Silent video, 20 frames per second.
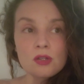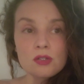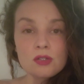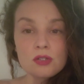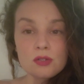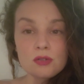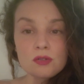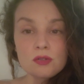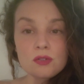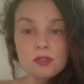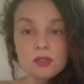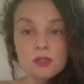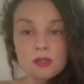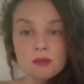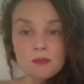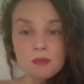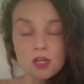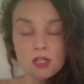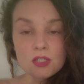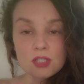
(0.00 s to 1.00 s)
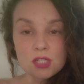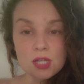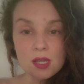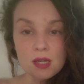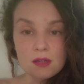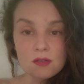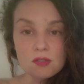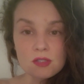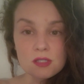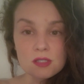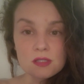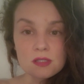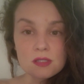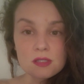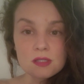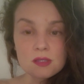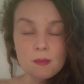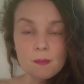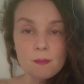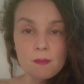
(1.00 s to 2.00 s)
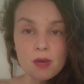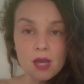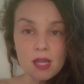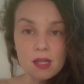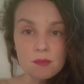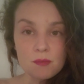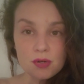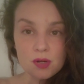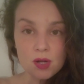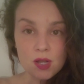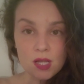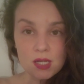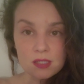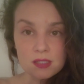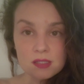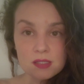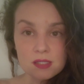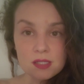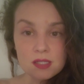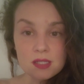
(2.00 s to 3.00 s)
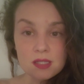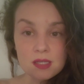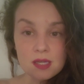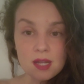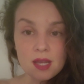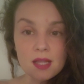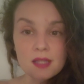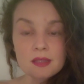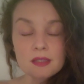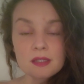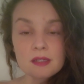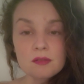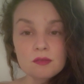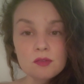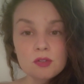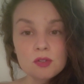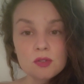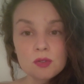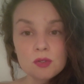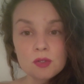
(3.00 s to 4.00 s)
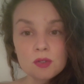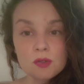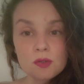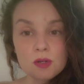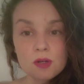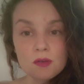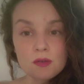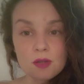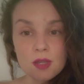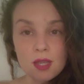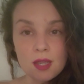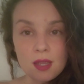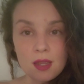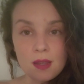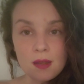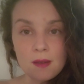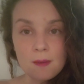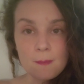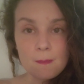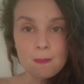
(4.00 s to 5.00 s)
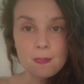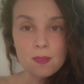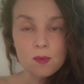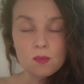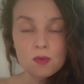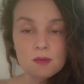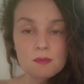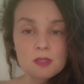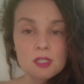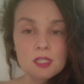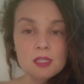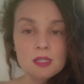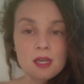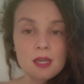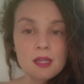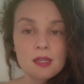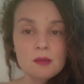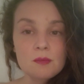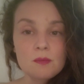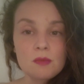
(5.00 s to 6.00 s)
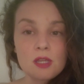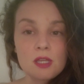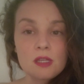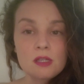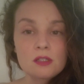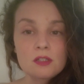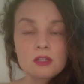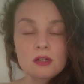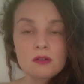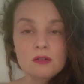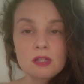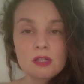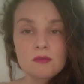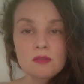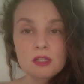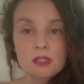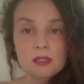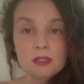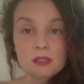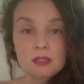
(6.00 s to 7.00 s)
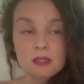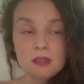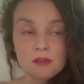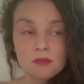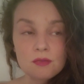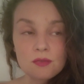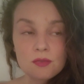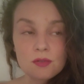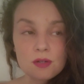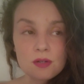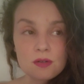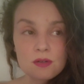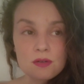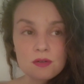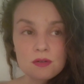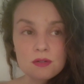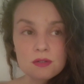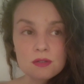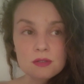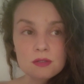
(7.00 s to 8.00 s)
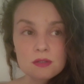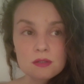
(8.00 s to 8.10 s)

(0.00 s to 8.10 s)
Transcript: due to the Munchausen's by proxy that I lived through, okay? Women like me don't even live through